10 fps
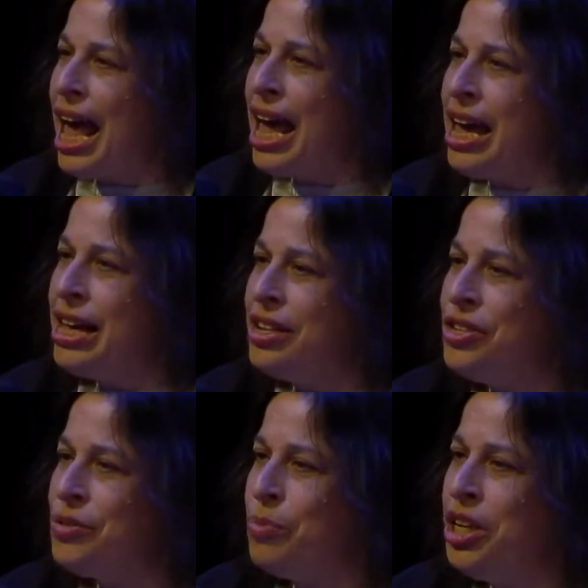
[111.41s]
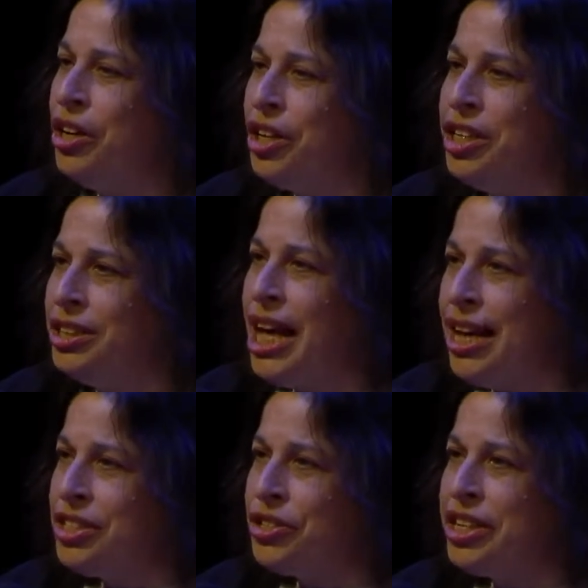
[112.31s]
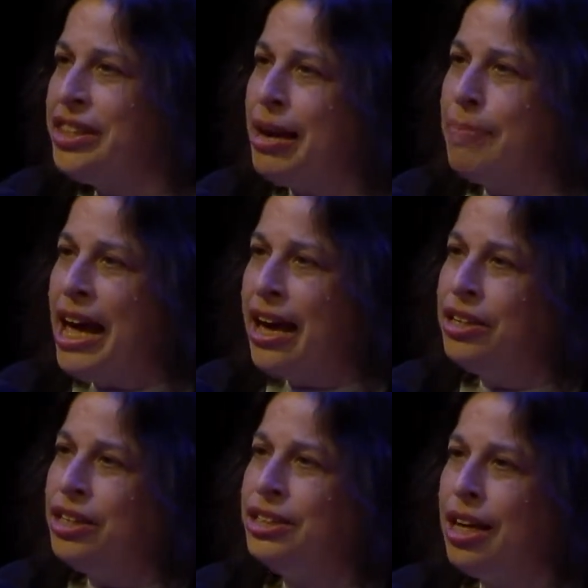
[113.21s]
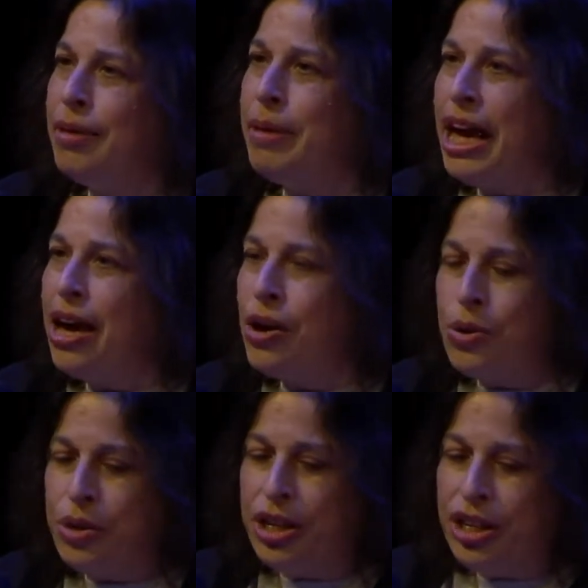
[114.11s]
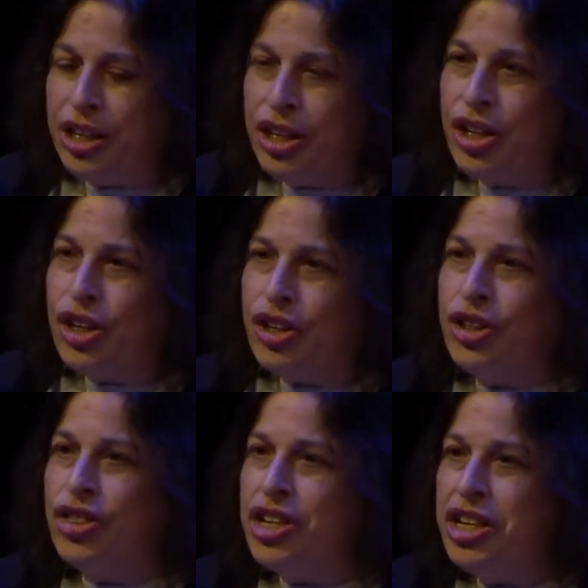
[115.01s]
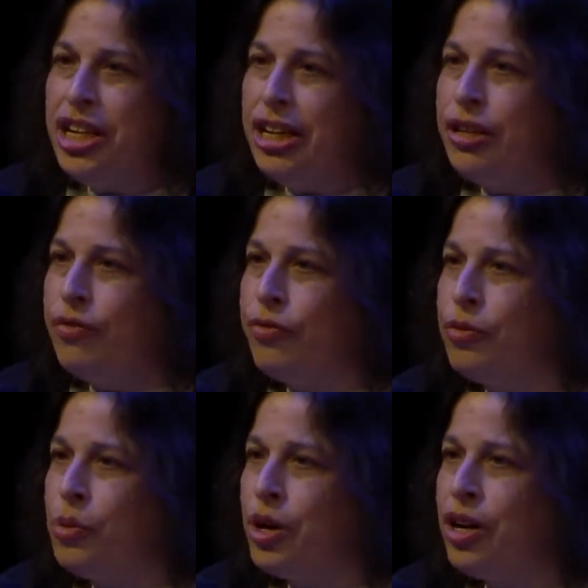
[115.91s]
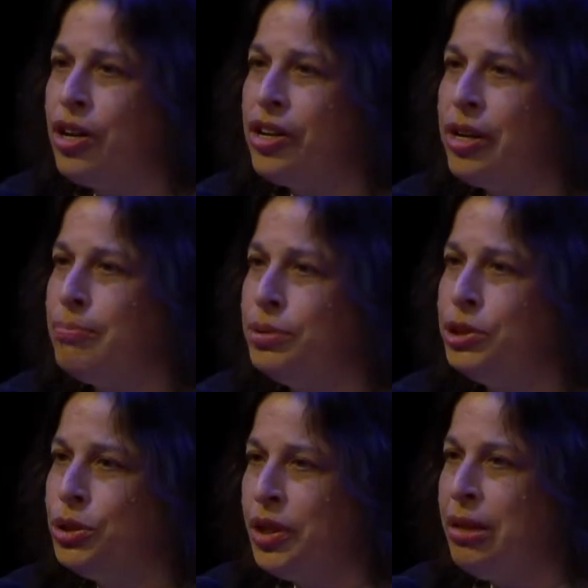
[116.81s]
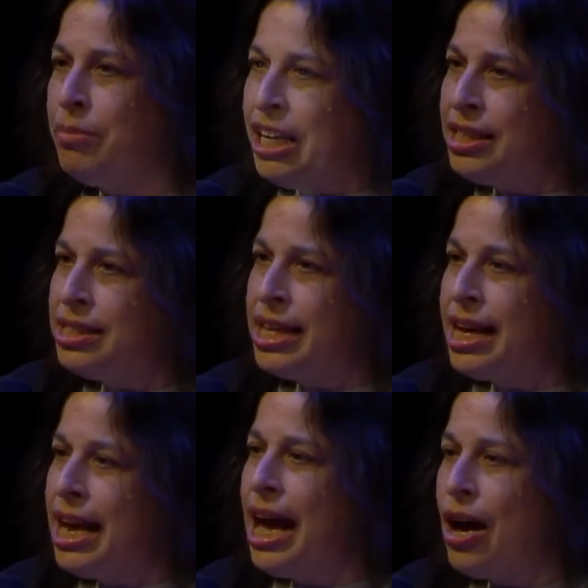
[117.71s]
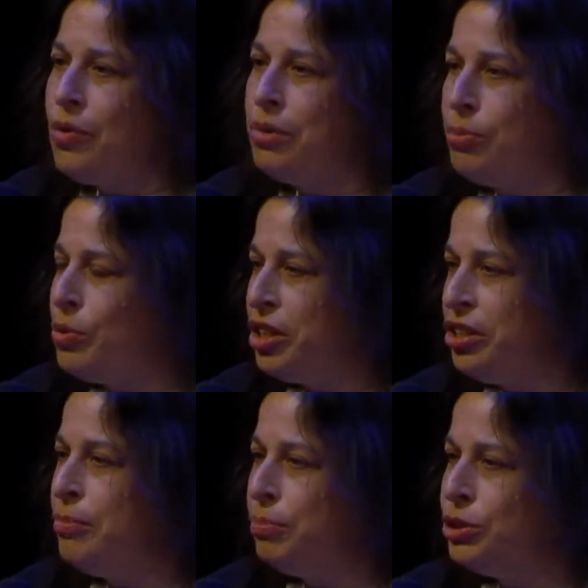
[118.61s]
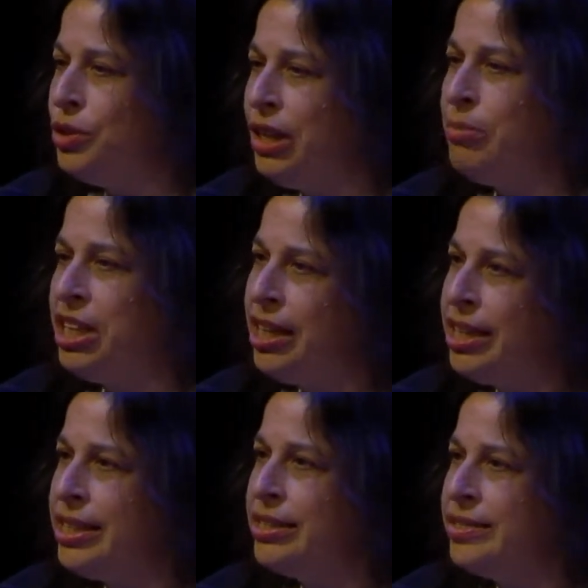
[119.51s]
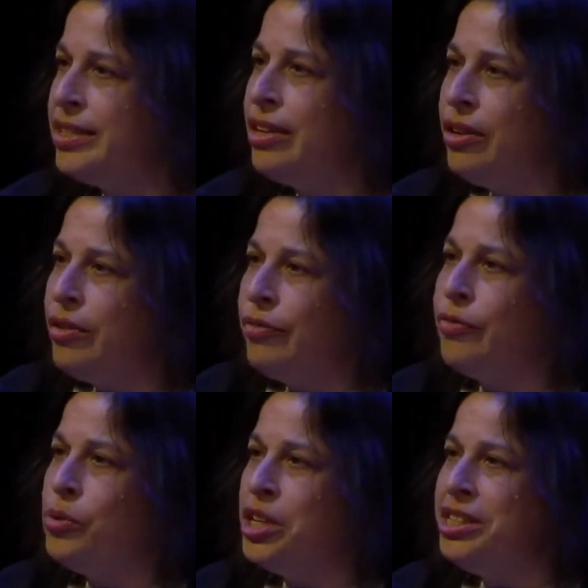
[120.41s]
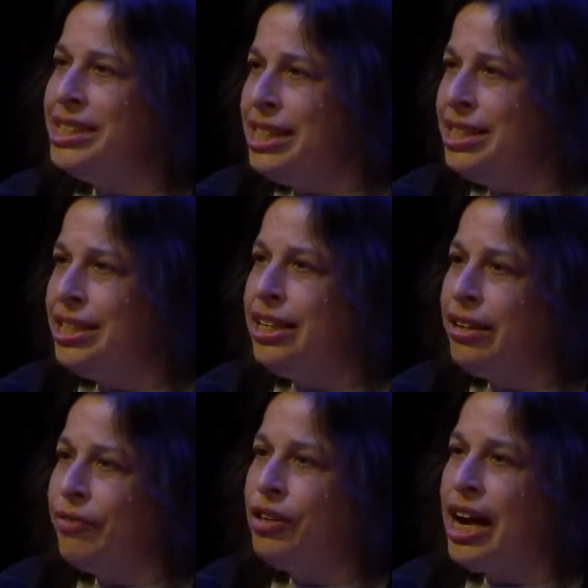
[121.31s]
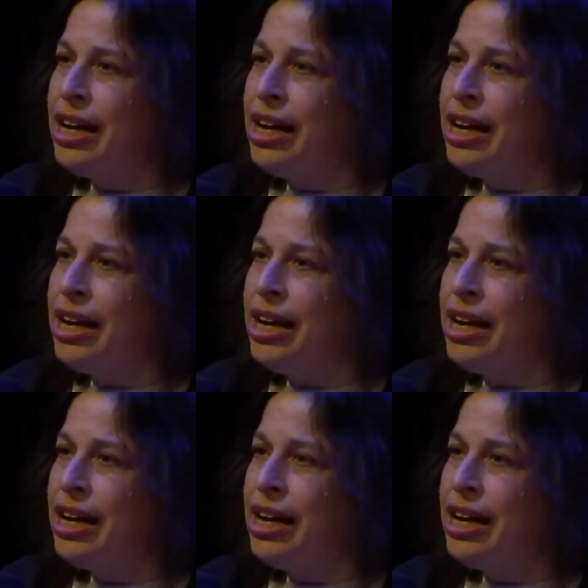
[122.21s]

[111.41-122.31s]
And we heard a lot during that panel about the need for employment and how important employment is for dignity, for